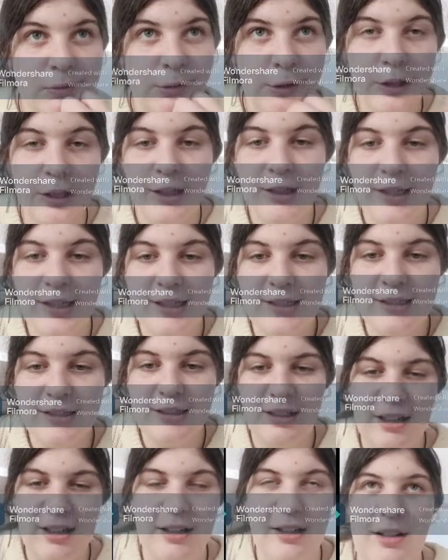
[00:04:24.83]
well, at least
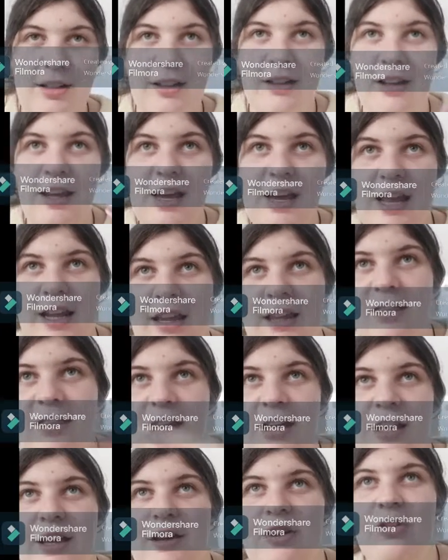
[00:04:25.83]
getting
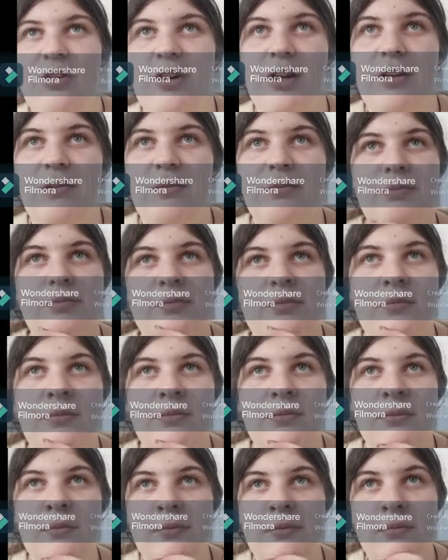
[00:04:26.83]
there.
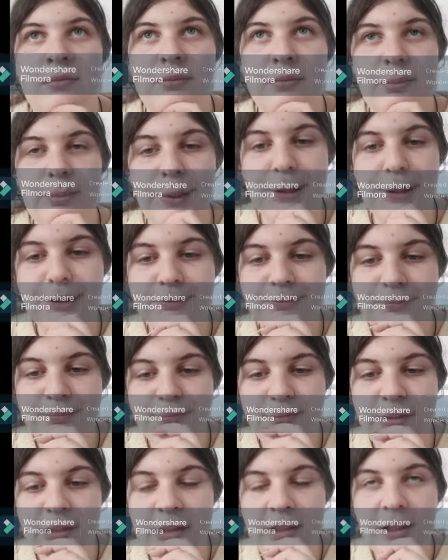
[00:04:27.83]
But
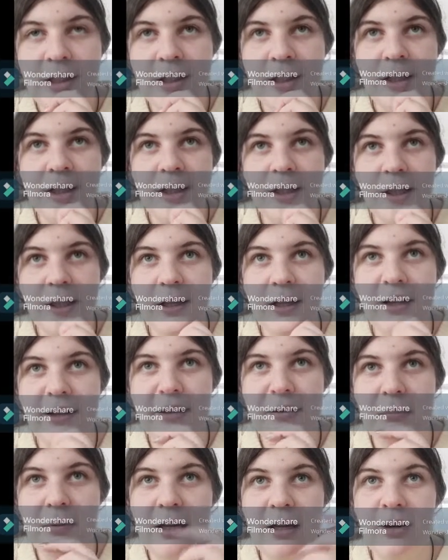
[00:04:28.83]
yeah,
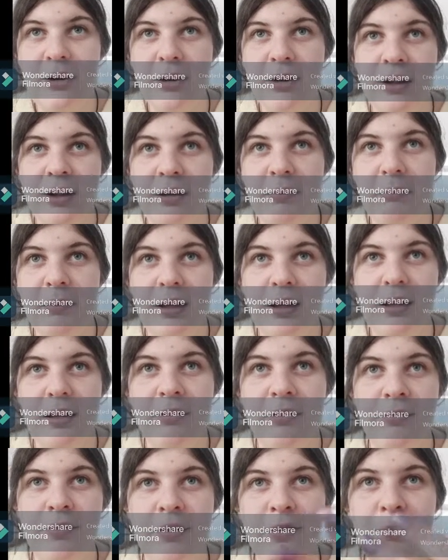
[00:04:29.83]
they might not let me
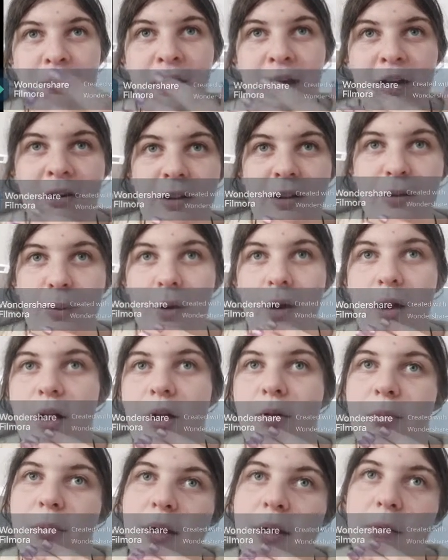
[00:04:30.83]
film there as
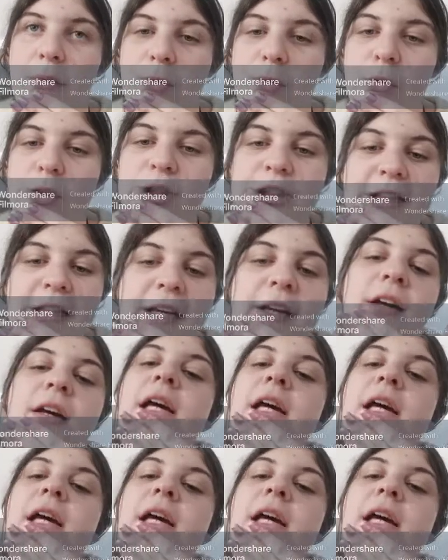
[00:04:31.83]
well, but we'll see.